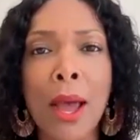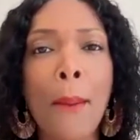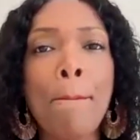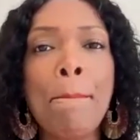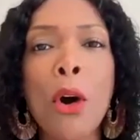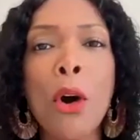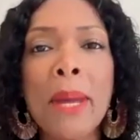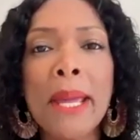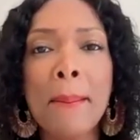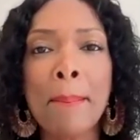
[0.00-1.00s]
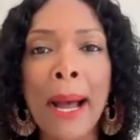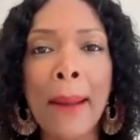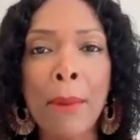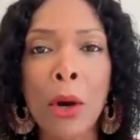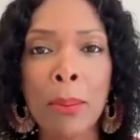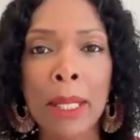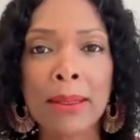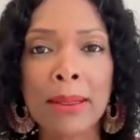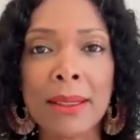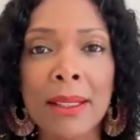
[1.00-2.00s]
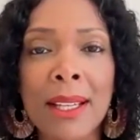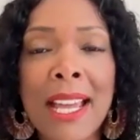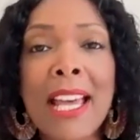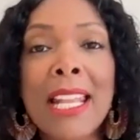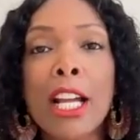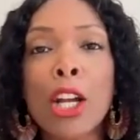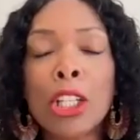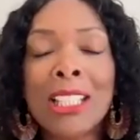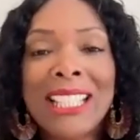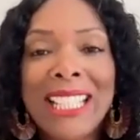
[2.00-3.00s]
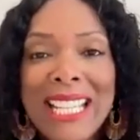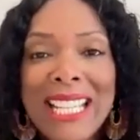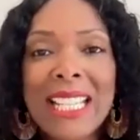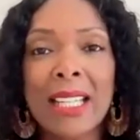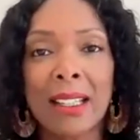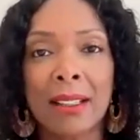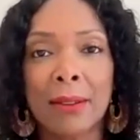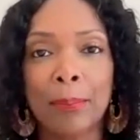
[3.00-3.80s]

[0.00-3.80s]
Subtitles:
moment by moment, leading